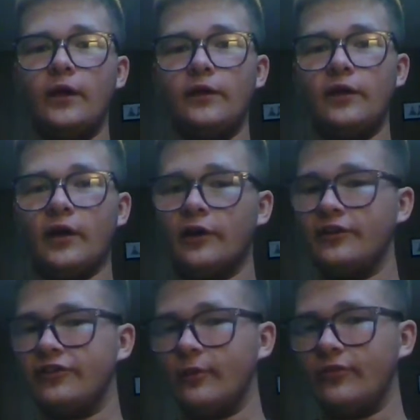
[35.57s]
yeah,
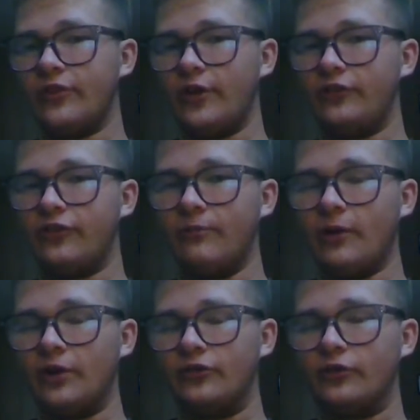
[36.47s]
in some states the
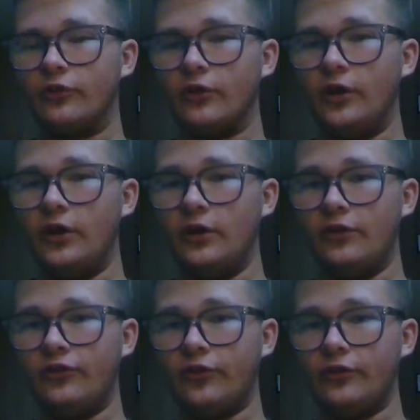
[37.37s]
balisong
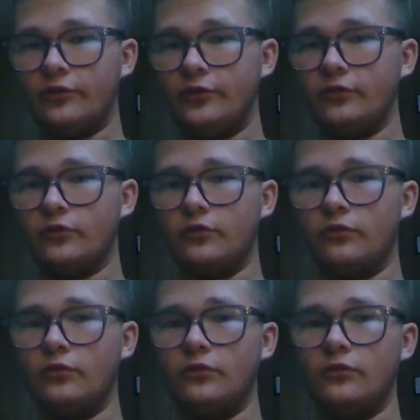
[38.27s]
is
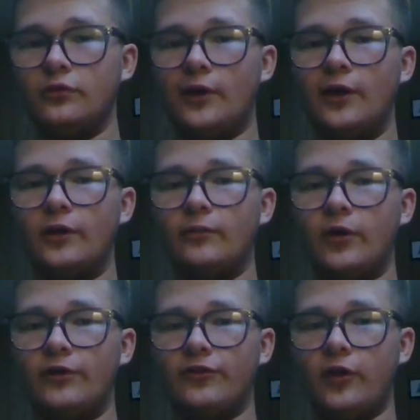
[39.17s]
illegal, like in
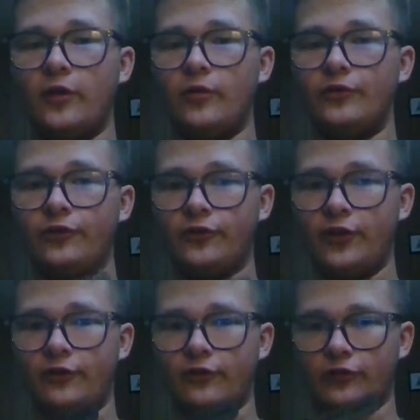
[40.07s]
my state, which is
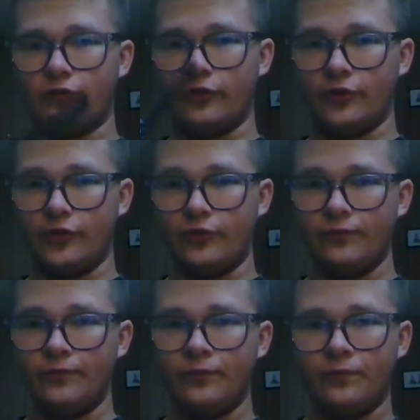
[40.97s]
Kansas. So
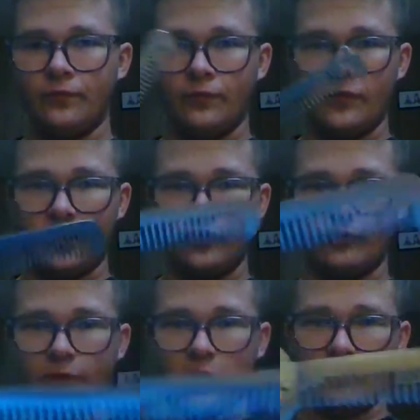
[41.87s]
I
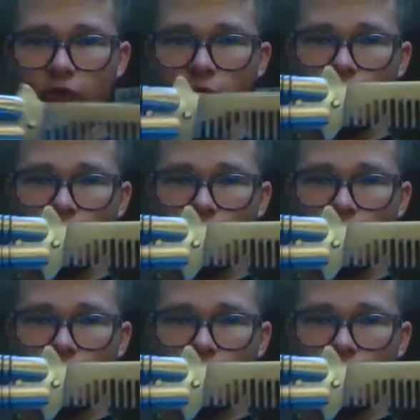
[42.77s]
just bought a comb